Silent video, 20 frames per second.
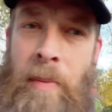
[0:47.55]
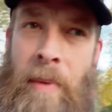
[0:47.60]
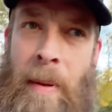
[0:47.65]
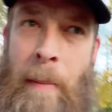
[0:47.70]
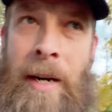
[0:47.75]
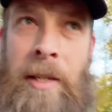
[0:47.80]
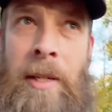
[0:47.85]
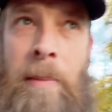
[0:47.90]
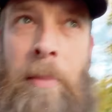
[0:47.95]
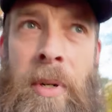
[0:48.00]
I'm
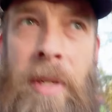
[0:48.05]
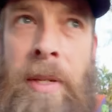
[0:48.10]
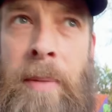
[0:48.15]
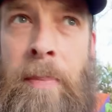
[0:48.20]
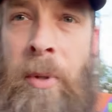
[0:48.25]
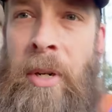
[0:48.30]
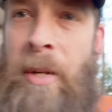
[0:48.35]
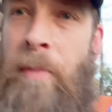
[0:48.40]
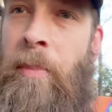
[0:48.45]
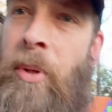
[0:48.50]
actually pretty,
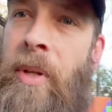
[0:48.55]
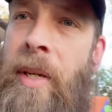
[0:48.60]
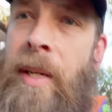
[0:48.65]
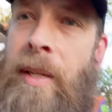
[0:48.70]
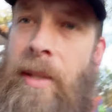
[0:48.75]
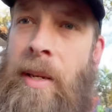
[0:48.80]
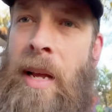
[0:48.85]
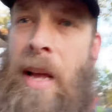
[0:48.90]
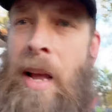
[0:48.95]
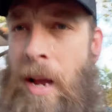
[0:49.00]
pretty
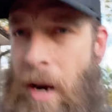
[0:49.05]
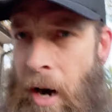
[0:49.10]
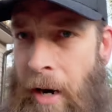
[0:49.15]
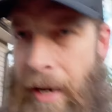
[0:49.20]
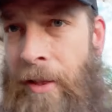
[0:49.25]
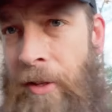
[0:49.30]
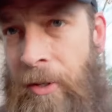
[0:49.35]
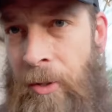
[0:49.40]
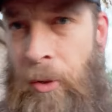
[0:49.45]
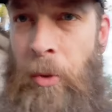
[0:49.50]
pleased. Our
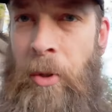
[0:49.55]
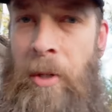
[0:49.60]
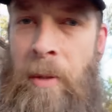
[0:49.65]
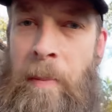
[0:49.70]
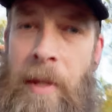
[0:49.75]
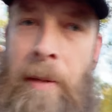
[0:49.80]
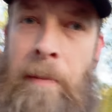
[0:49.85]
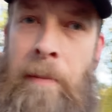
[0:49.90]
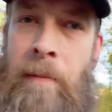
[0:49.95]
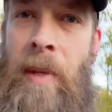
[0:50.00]
headless
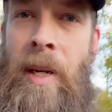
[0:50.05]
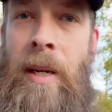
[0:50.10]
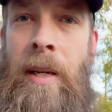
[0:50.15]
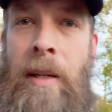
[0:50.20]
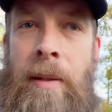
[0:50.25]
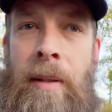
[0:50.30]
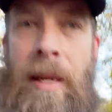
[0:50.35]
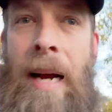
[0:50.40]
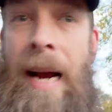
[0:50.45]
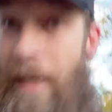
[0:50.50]
horseman, uh,
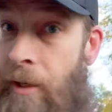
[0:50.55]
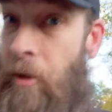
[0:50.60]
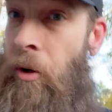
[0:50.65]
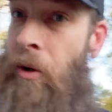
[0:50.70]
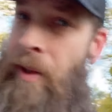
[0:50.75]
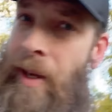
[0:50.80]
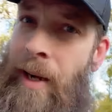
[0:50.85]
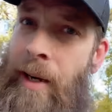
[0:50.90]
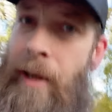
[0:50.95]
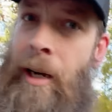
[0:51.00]
the eyes aren't
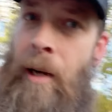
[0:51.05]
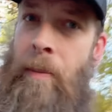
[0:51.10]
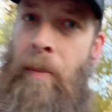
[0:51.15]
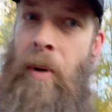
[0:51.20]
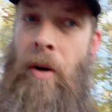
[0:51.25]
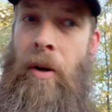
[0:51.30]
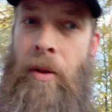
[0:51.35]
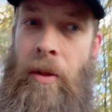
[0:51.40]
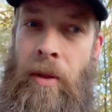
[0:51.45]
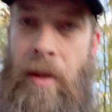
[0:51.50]
lighting up
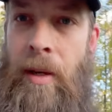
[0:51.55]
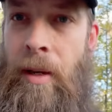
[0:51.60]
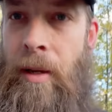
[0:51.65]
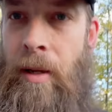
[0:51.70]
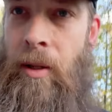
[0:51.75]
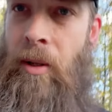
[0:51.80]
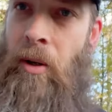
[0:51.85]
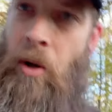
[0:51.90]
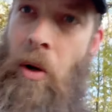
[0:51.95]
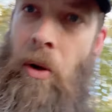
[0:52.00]
on the
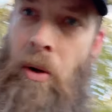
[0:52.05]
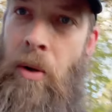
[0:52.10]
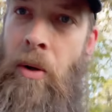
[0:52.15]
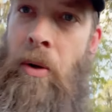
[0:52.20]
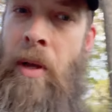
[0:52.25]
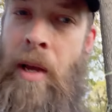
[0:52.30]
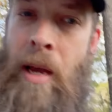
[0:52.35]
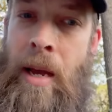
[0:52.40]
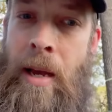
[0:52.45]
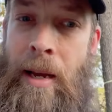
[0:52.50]
skull
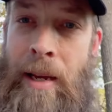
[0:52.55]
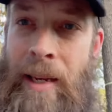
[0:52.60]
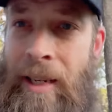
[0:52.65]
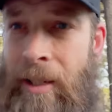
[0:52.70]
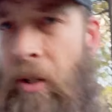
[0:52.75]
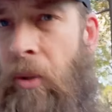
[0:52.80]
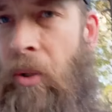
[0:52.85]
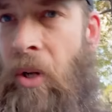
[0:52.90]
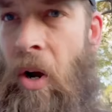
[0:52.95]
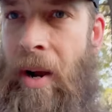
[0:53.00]
he's
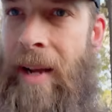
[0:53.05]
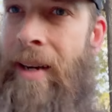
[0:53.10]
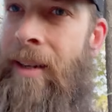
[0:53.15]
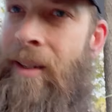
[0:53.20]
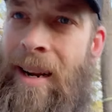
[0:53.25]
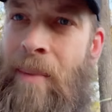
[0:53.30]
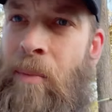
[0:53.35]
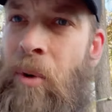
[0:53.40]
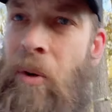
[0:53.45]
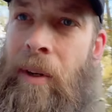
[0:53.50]
still talking, and it's
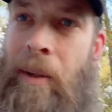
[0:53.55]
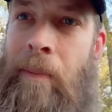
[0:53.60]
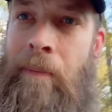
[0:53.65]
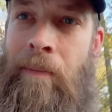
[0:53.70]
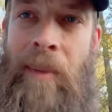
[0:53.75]
not moving.